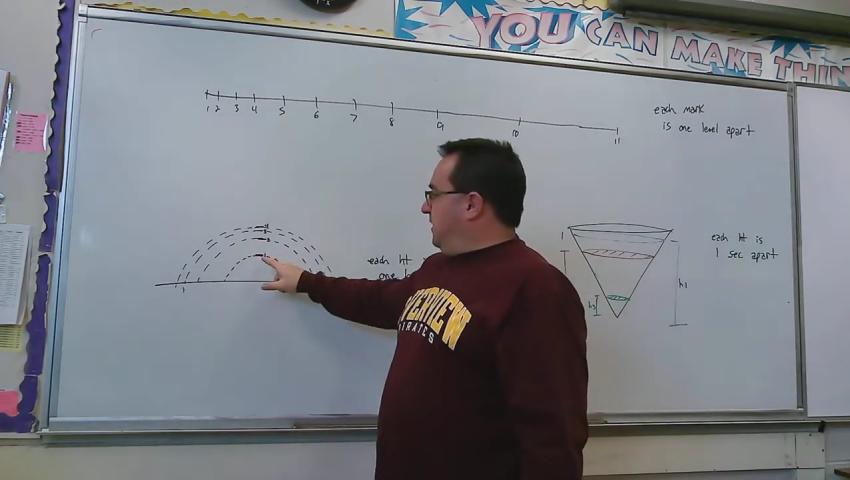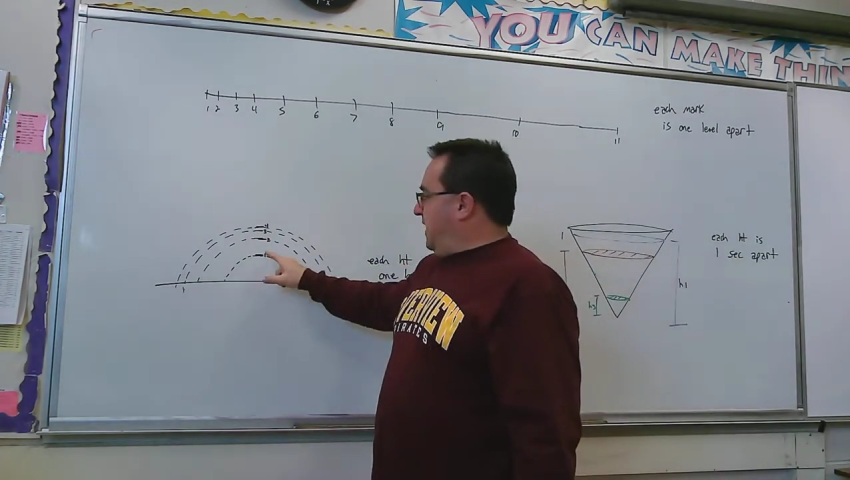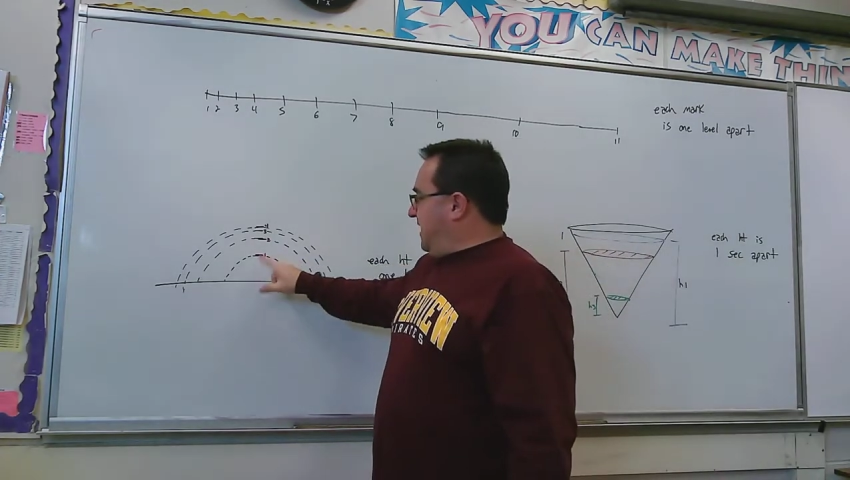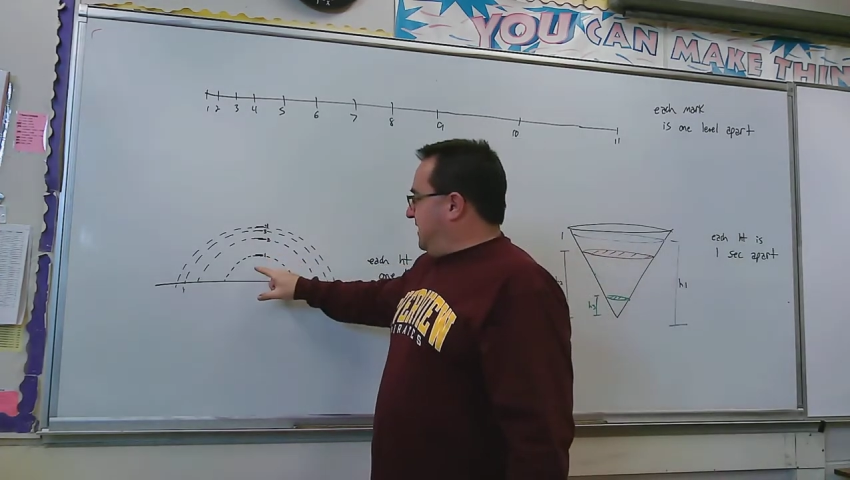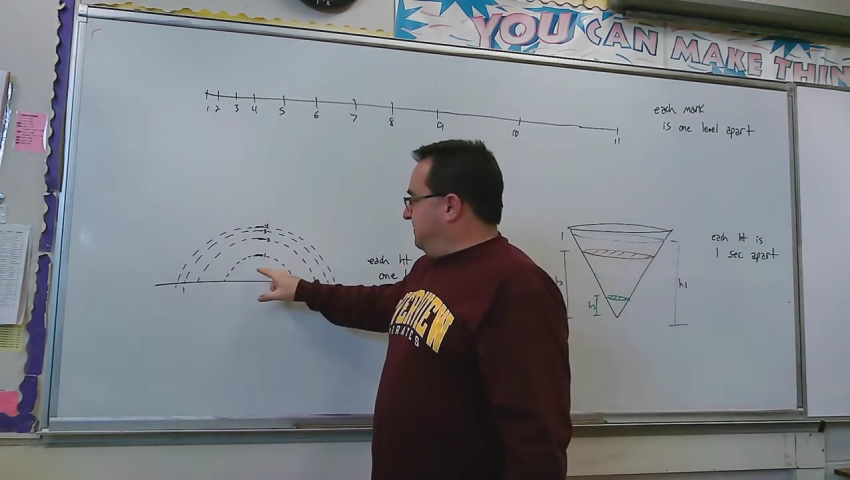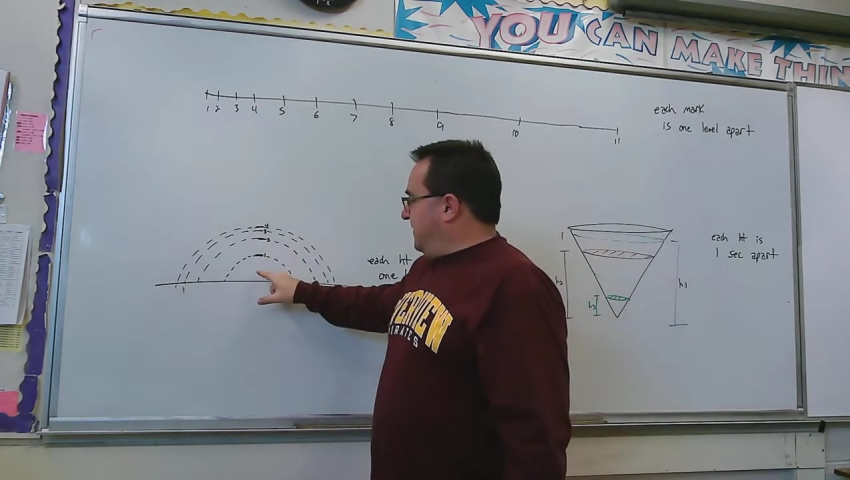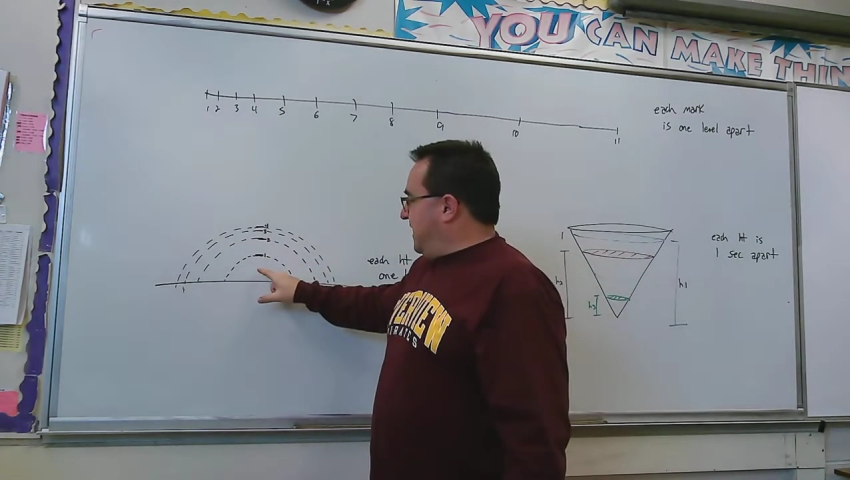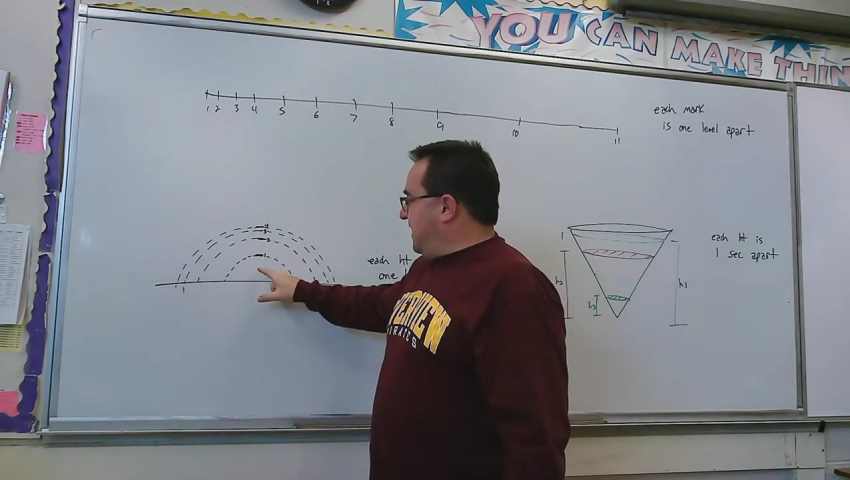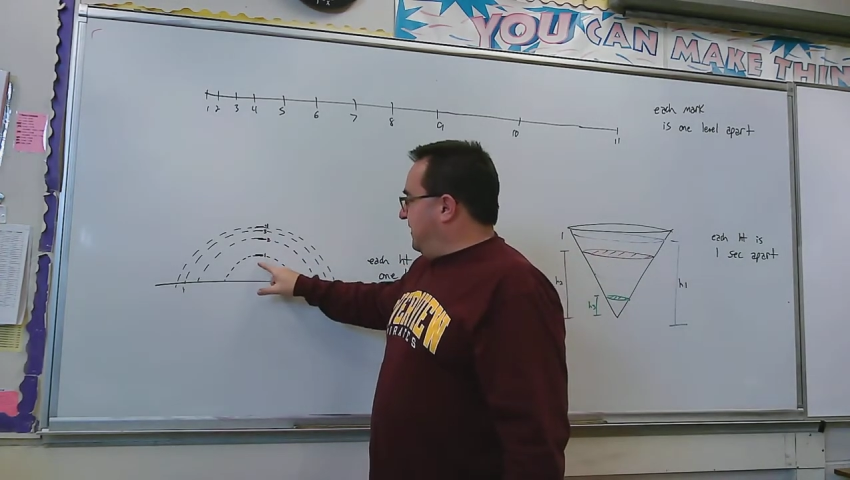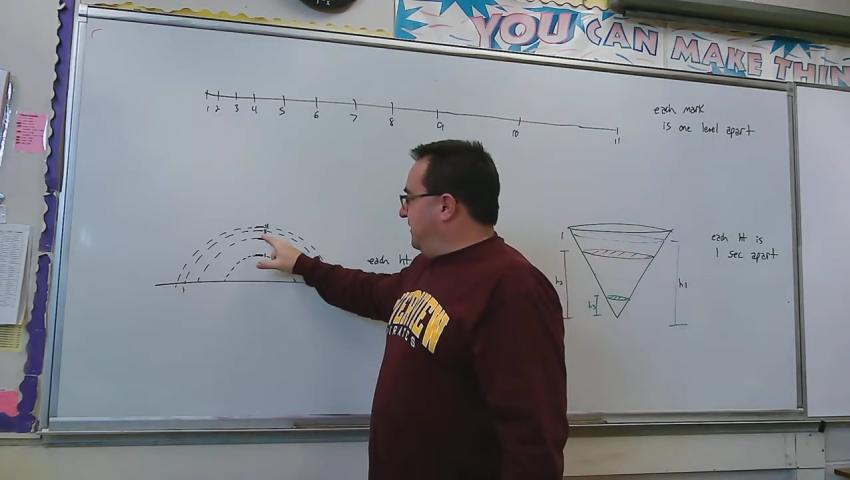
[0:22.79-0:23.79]
add a
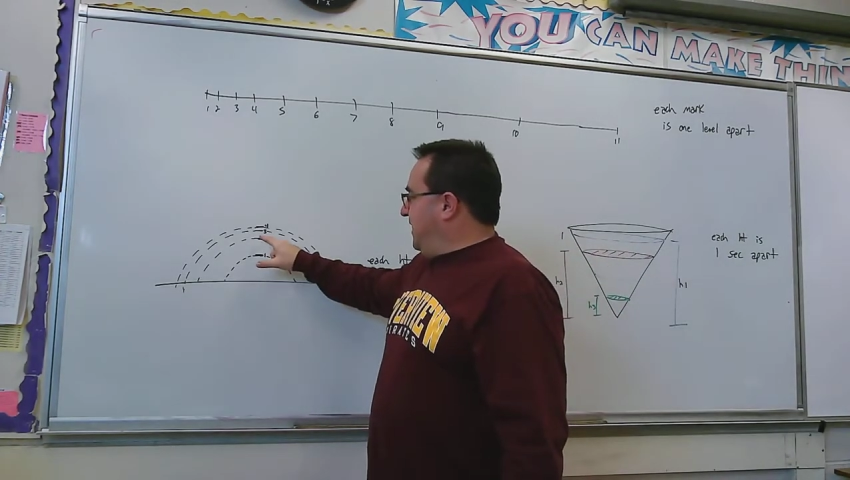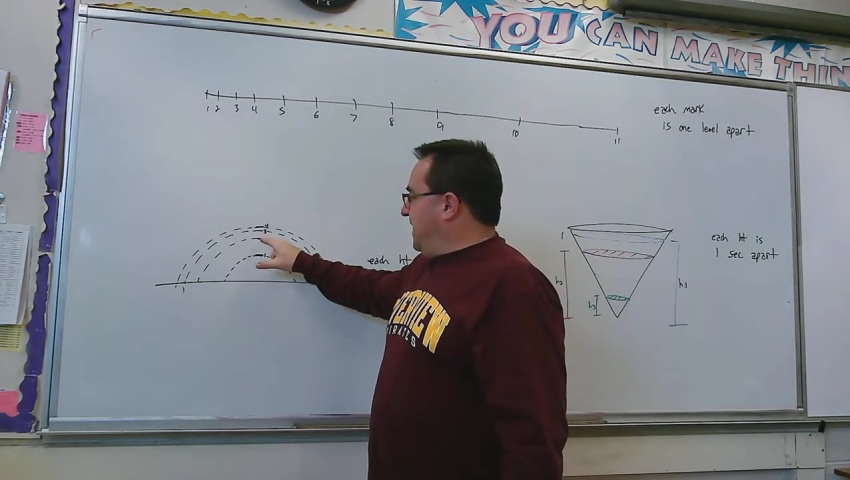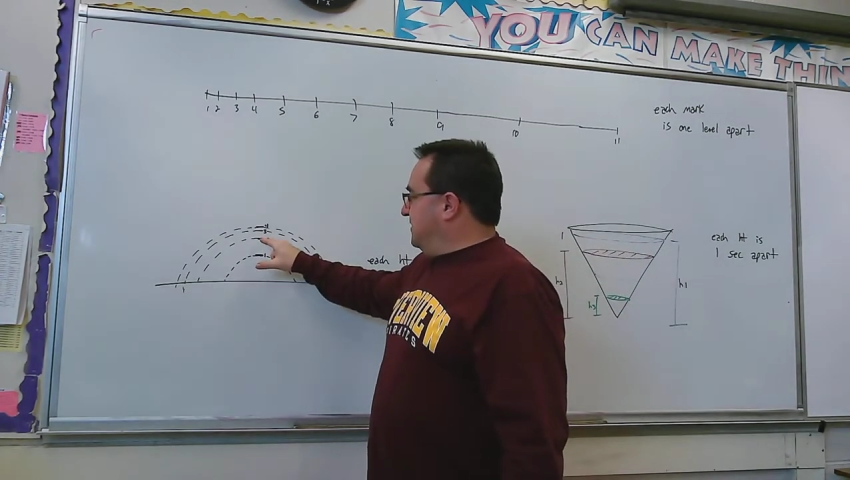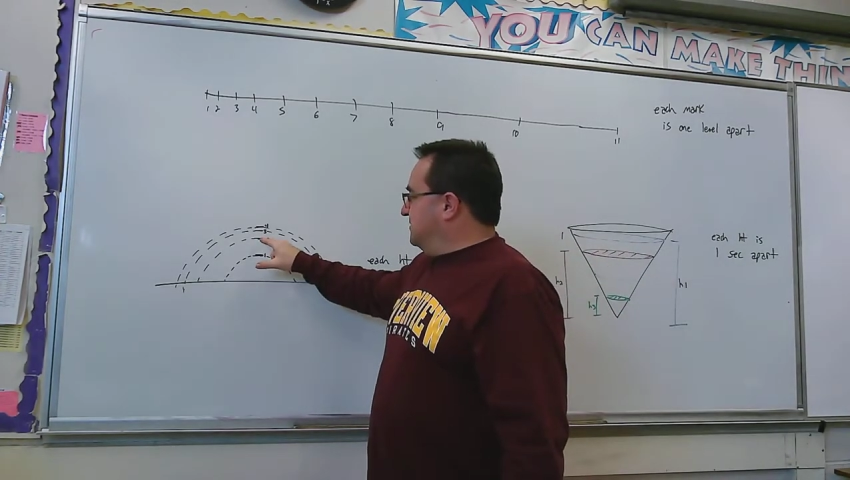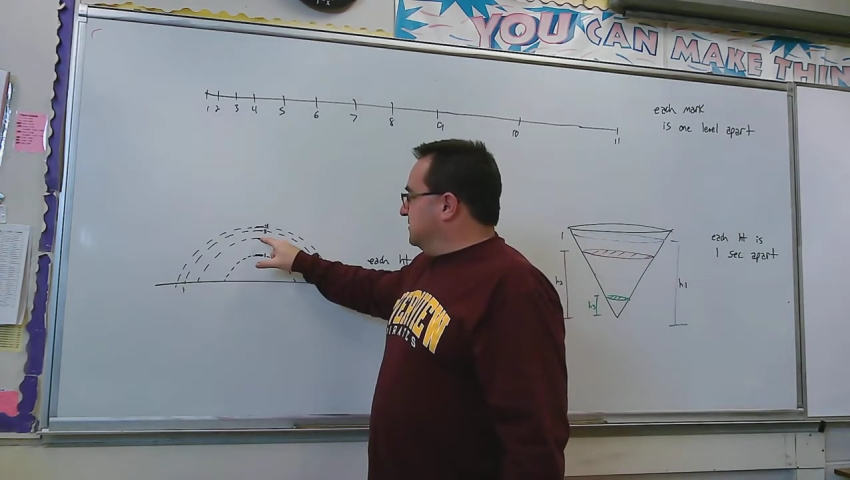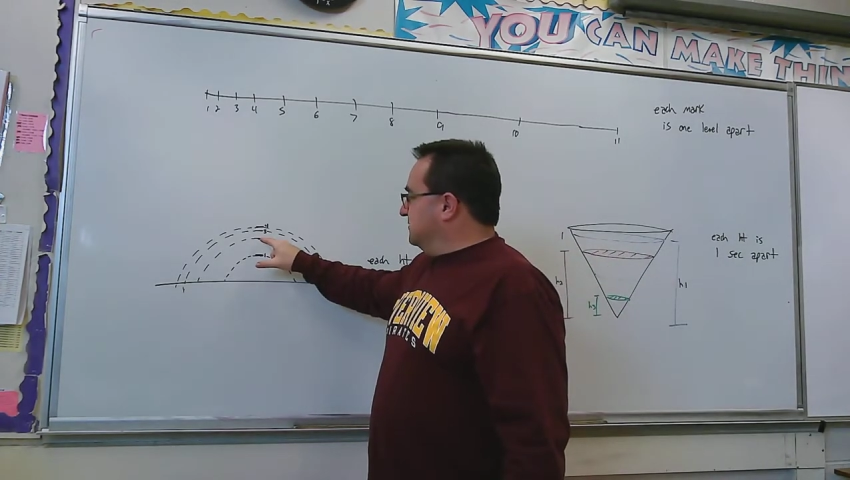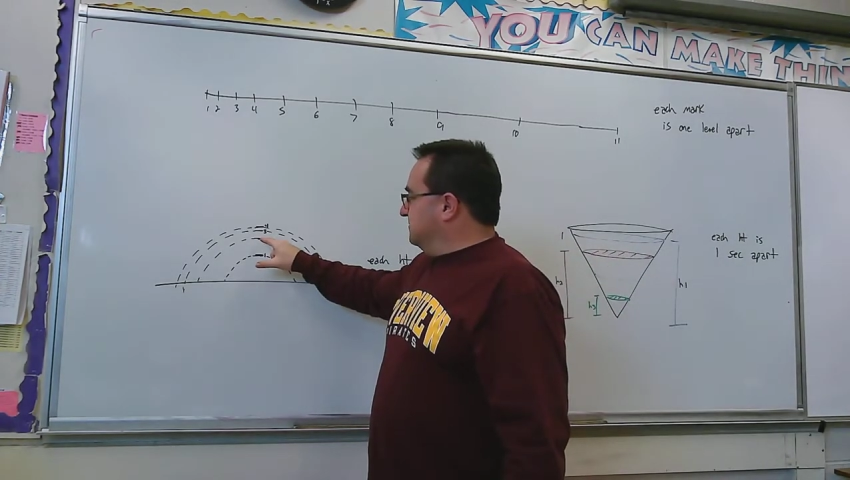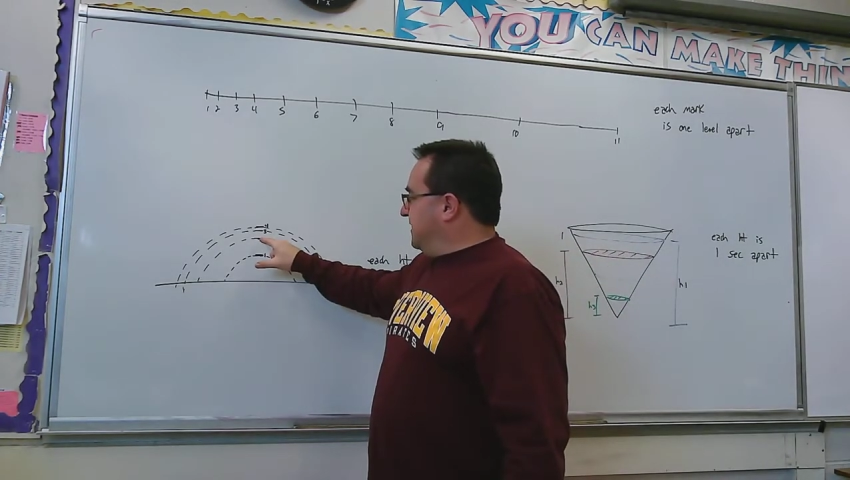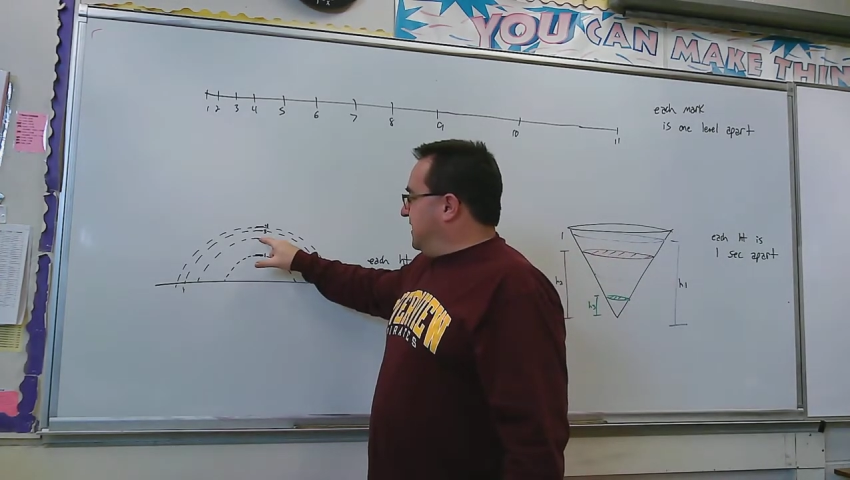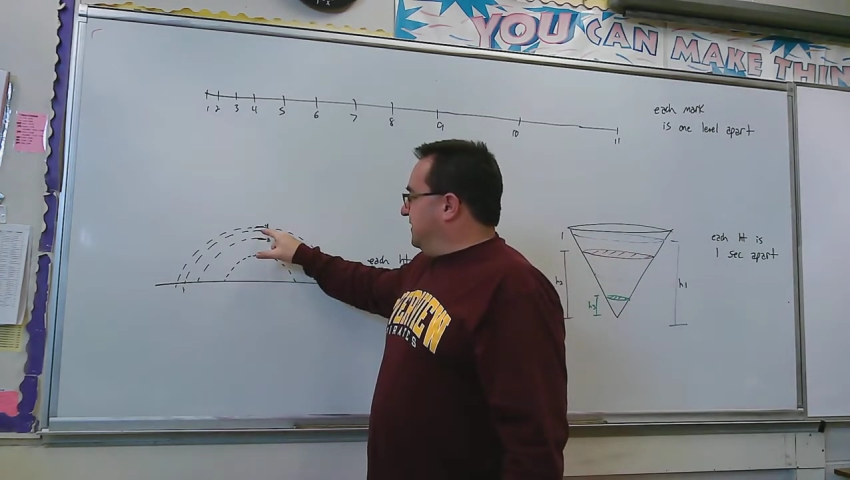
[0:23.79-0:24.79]
bag, add another
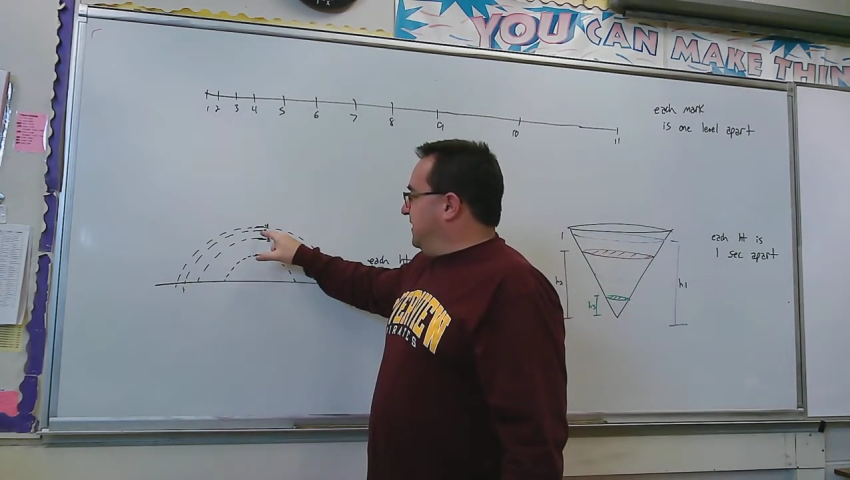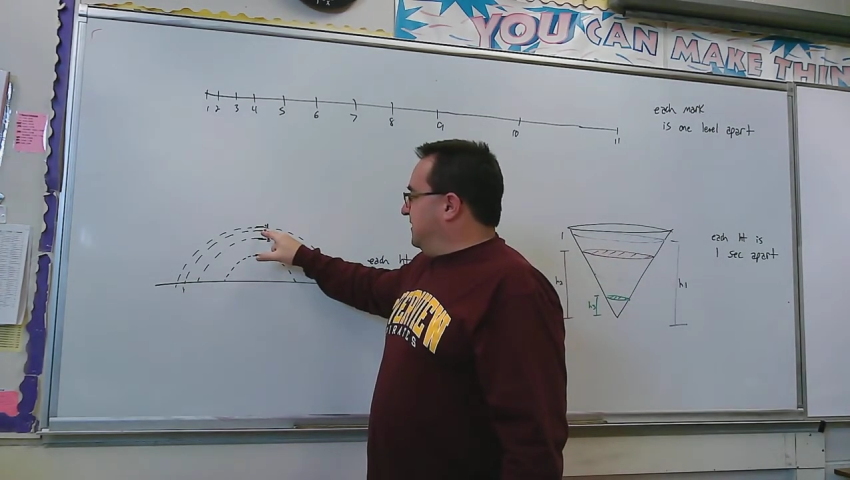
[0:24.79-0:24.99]
bag,